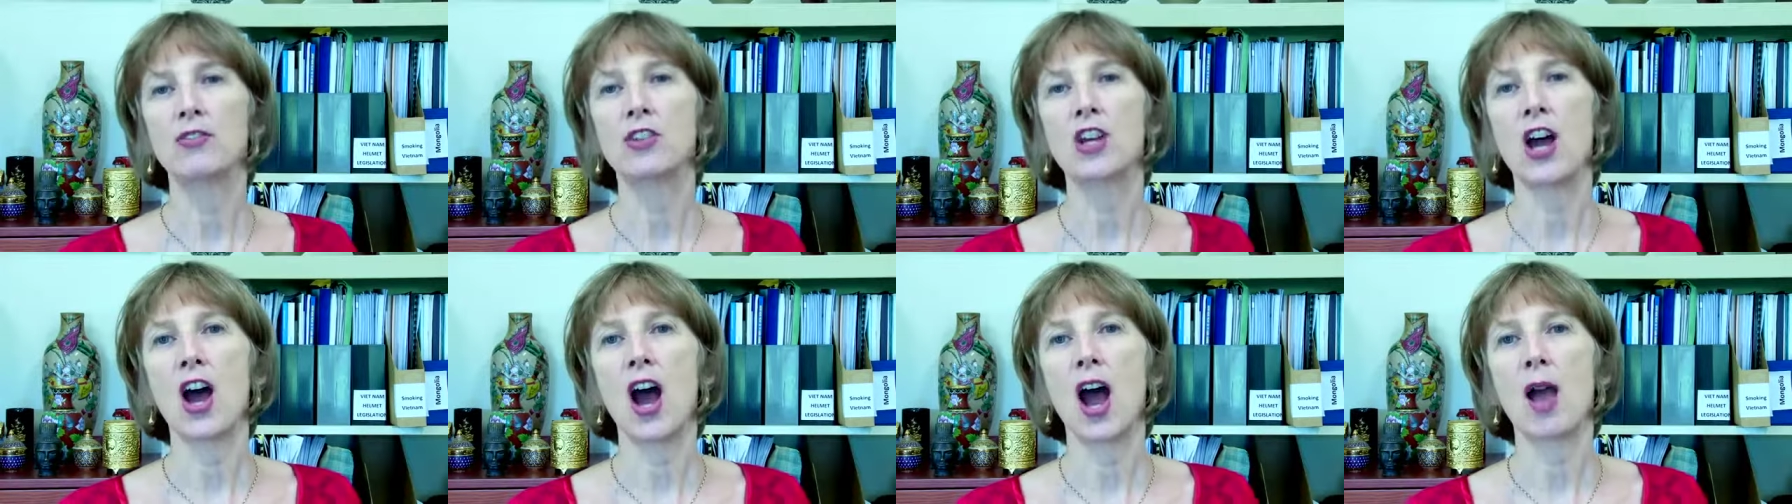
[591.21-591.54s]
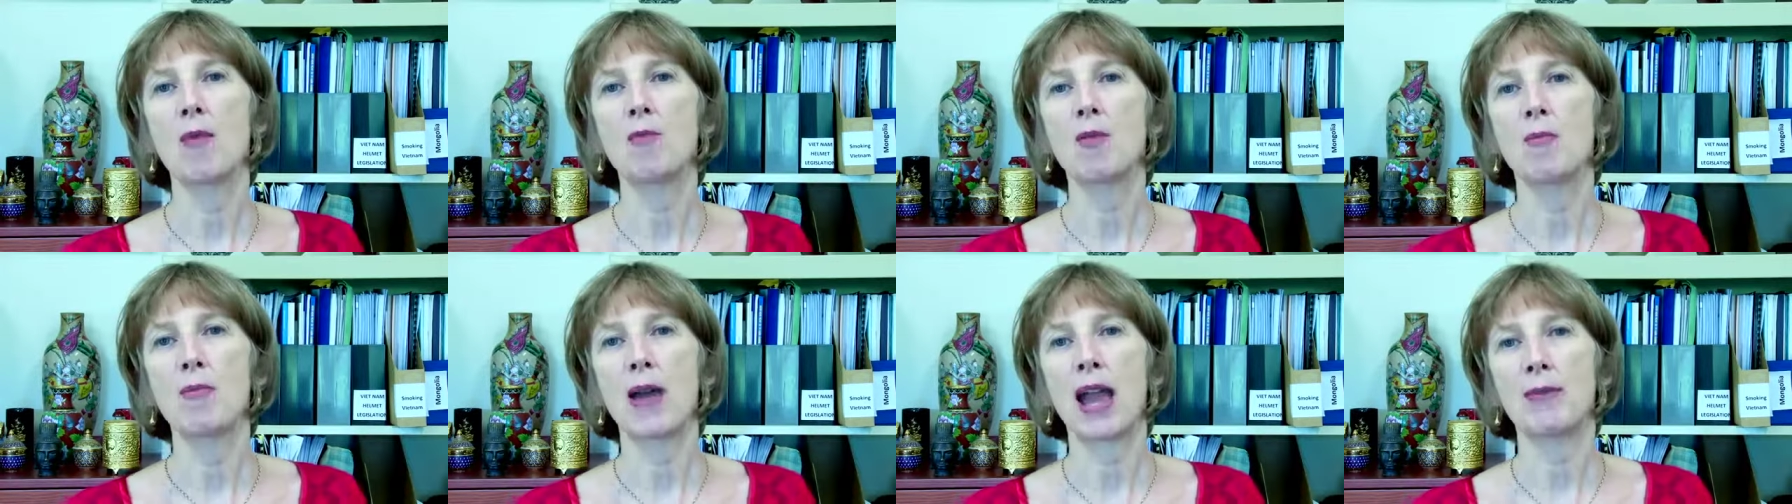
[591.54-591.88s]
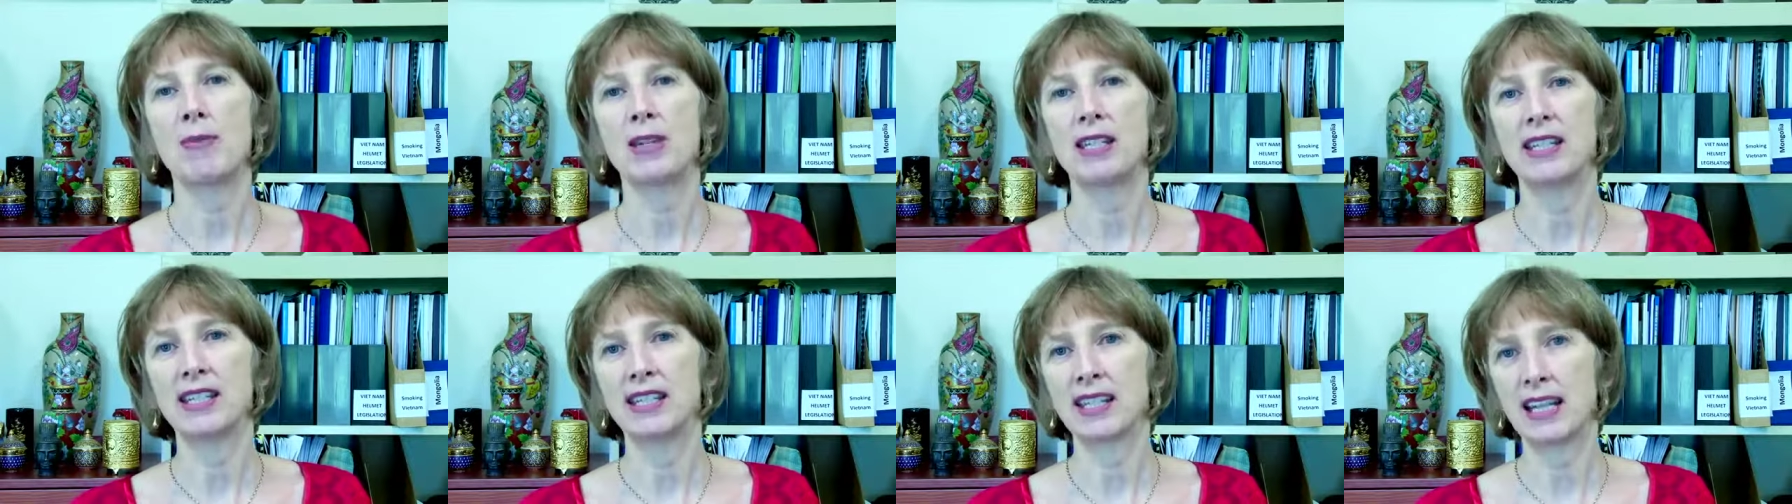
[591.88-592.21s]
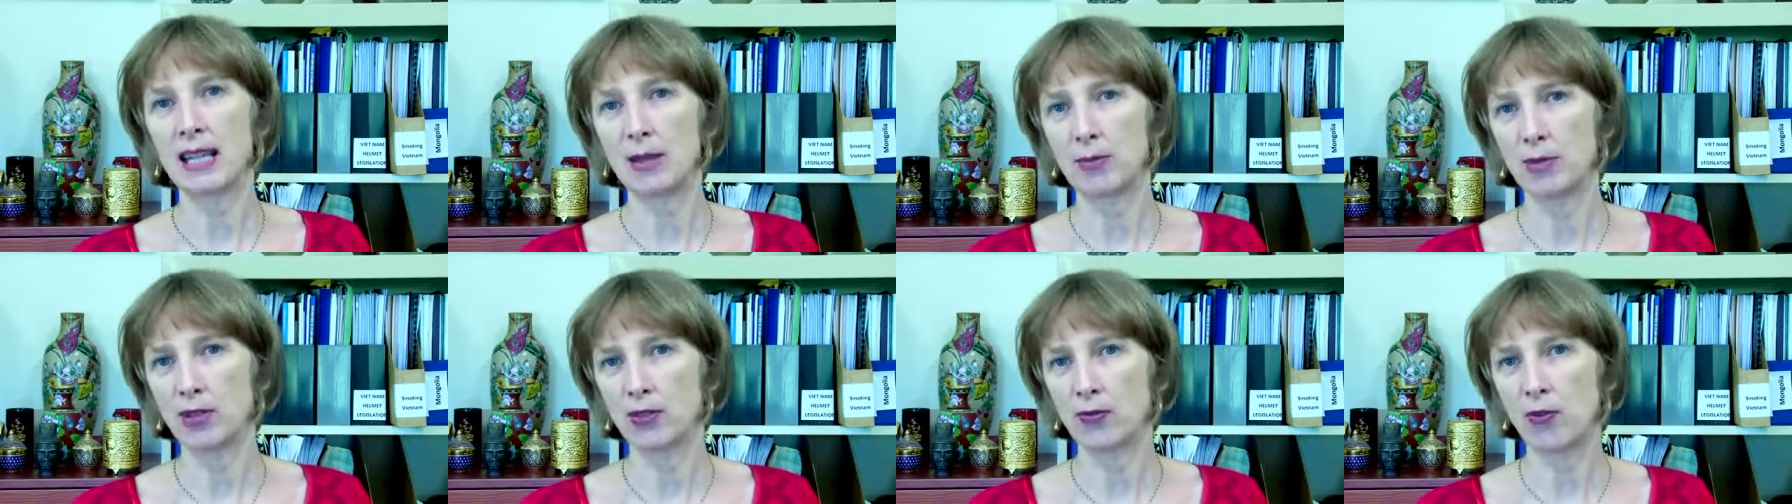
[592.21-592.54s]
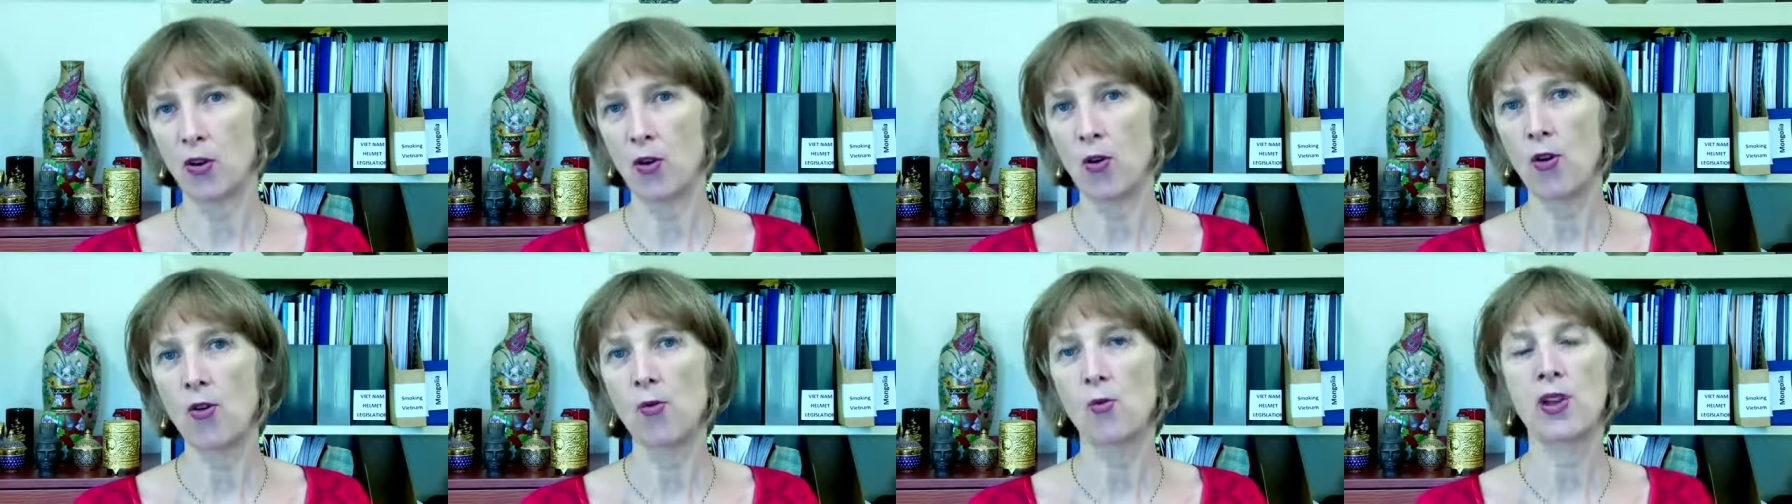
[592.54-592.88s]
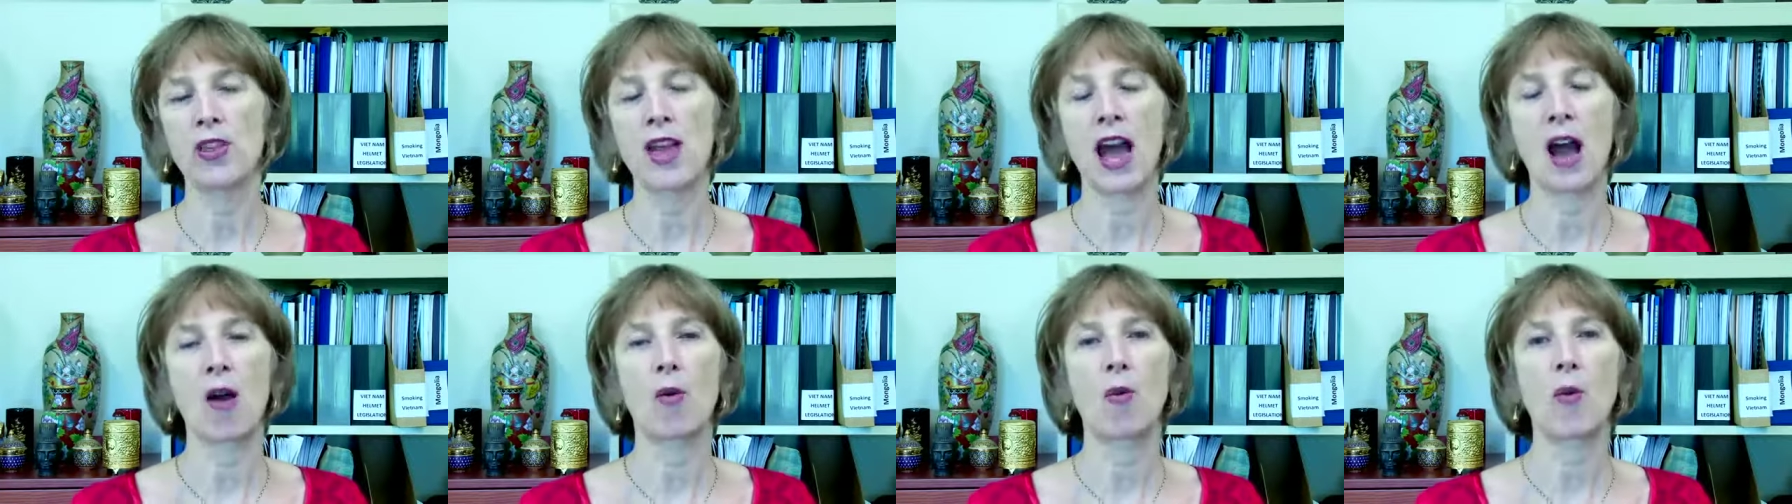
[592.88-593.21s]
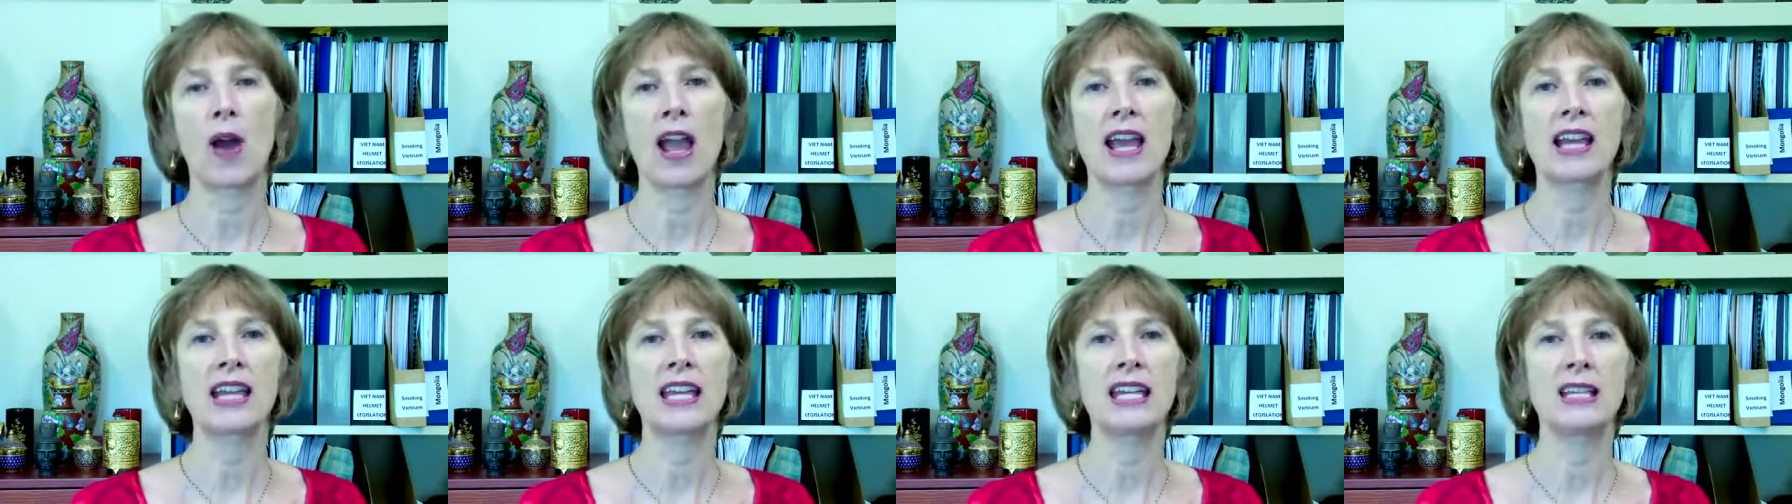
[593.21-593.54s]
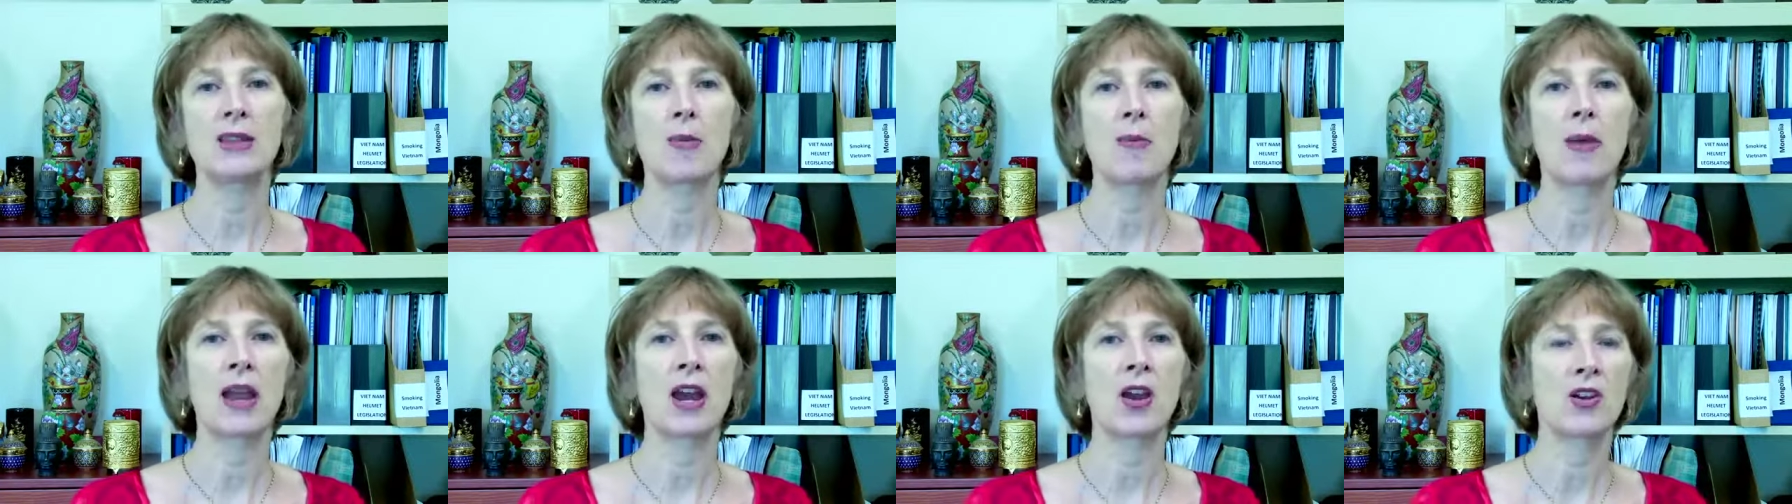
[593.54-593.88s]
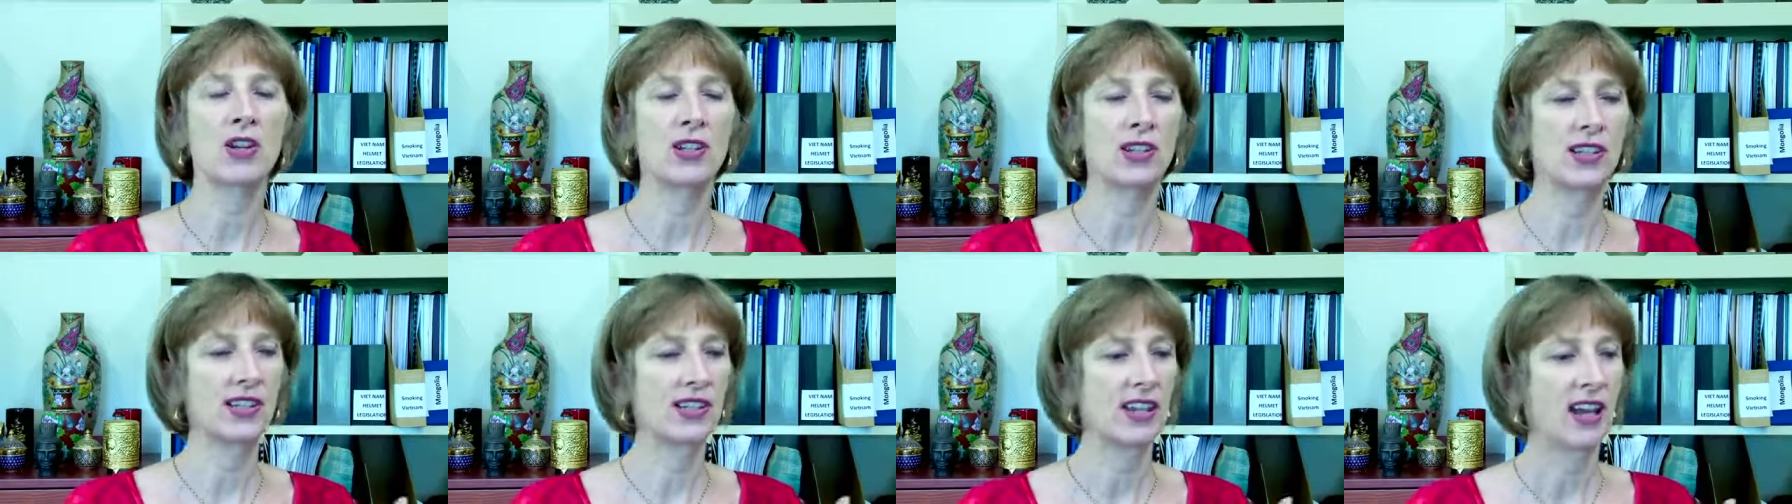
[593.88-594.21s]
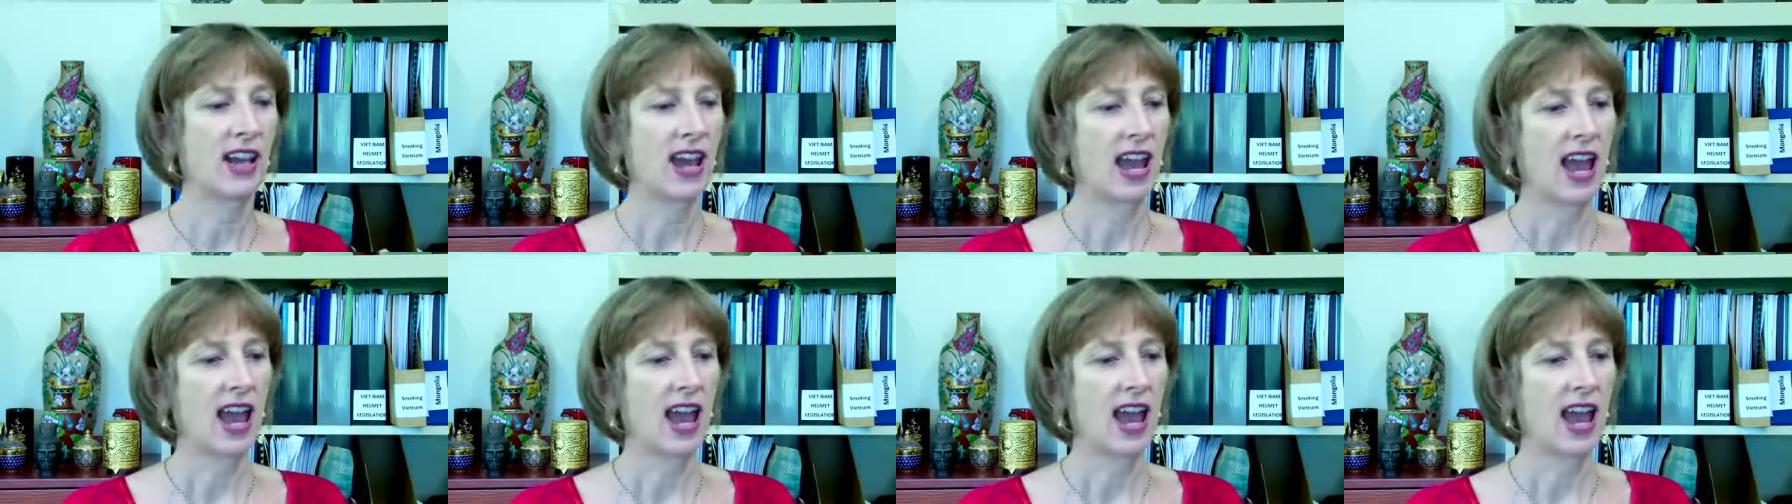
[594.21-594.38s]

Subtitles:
time a baby sleeps for without waking the parents